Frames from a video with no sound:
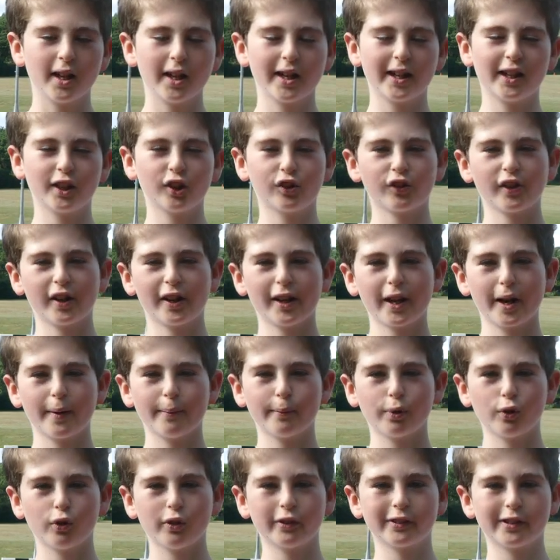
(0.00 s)
It's really
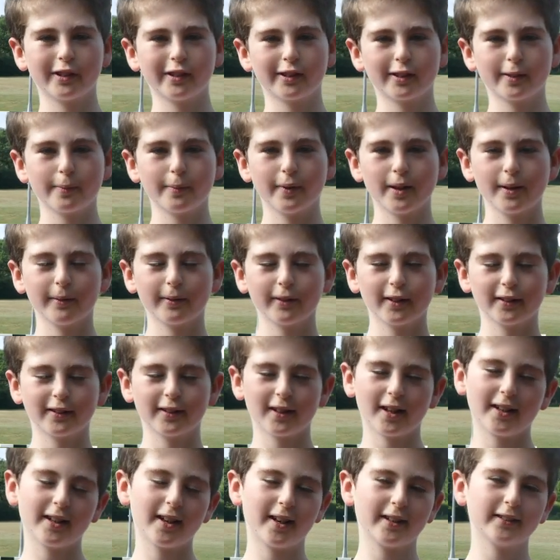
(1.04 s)
important to me
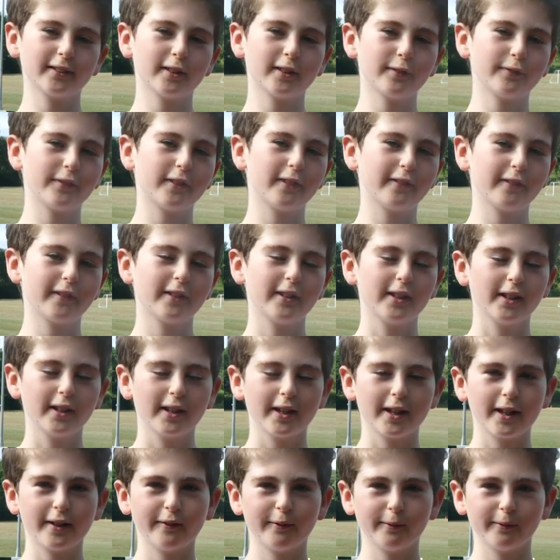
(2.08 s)
because I like to feel
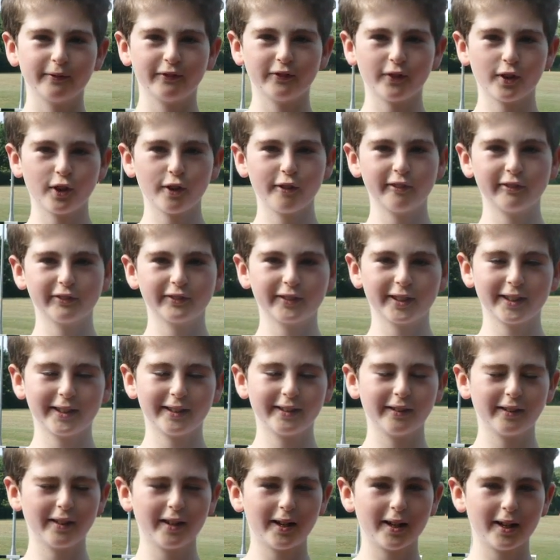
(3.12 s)
involved in
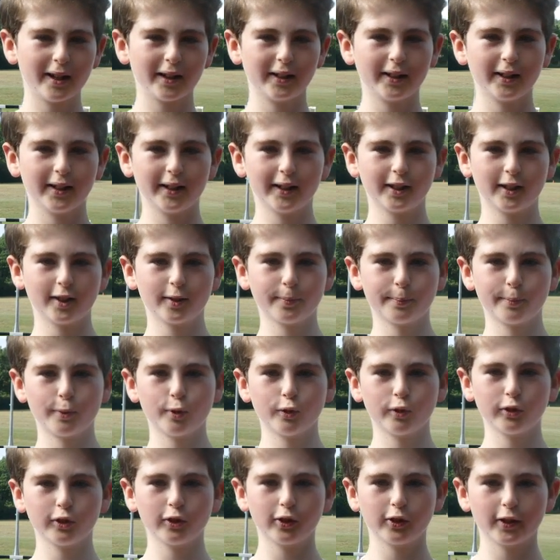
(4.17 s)
the
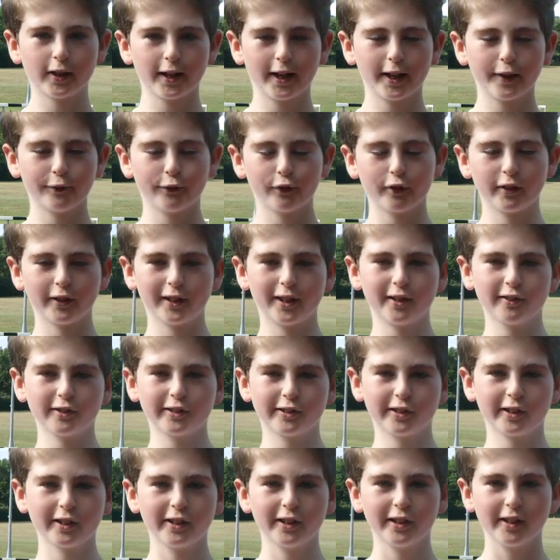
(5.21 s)
sports that everyone
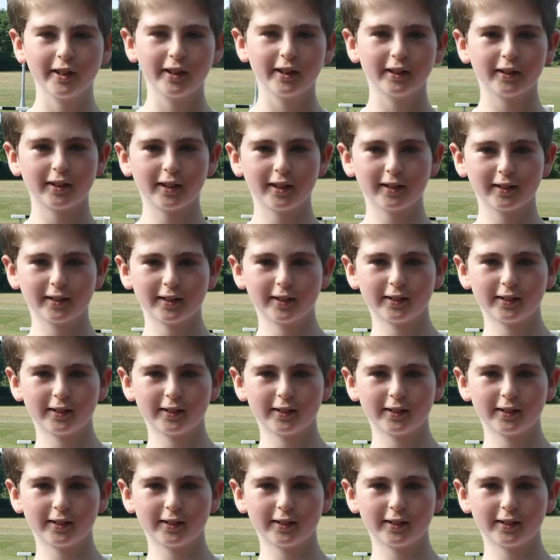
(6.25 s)
else does,